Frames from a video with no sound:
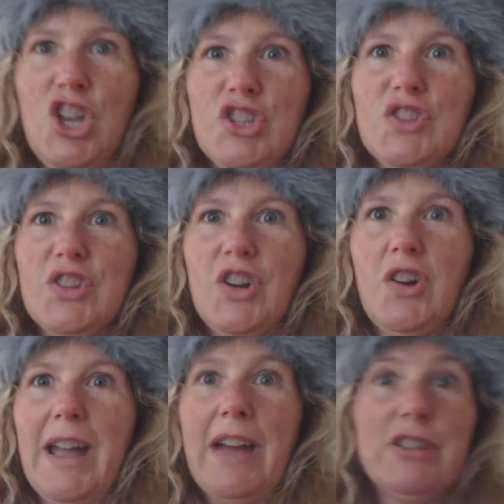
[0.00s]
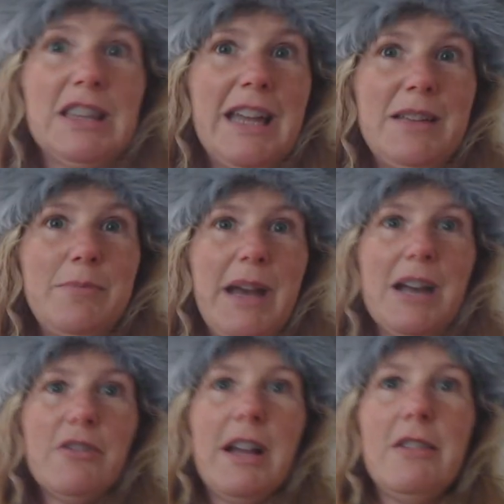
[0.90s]
So I have a light
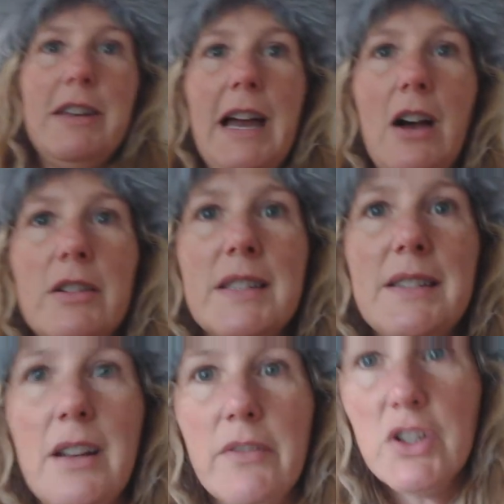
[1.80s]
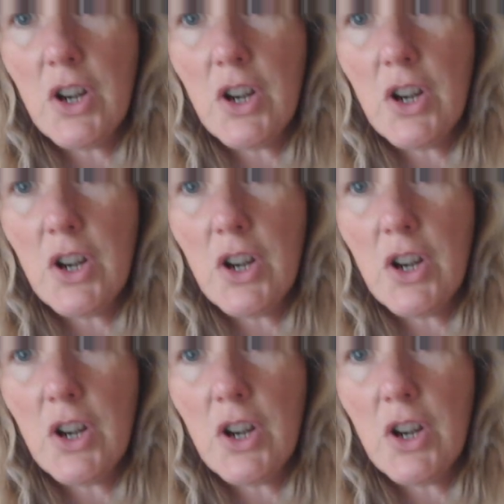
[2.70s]
background now instead of a